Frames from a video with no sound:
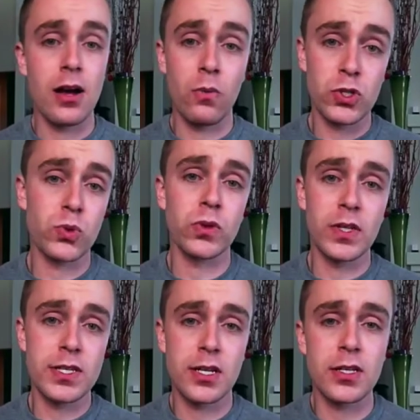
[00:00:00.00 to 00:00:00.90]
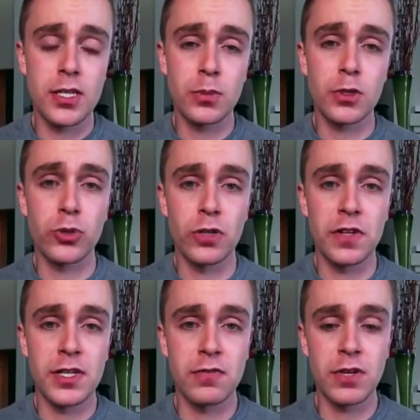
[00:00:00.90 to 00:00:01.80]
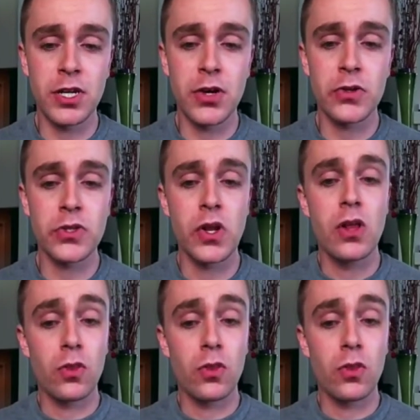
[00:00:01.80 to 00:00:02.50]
which were listed in some of the previous videos.